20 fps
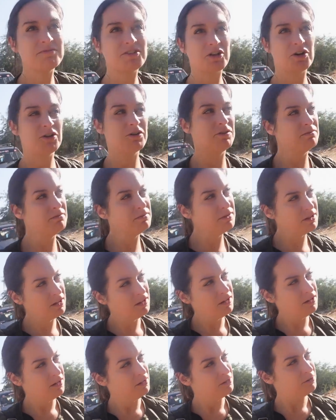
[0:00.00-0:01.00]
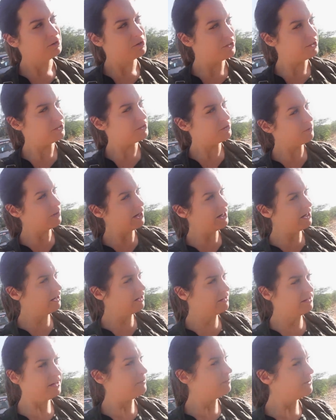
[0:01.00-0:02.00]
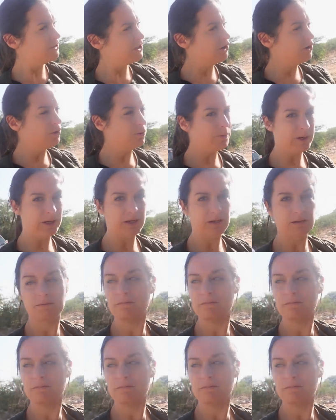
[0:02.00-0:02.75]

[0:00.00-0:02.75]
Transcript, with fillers: So, just waiting on them to open.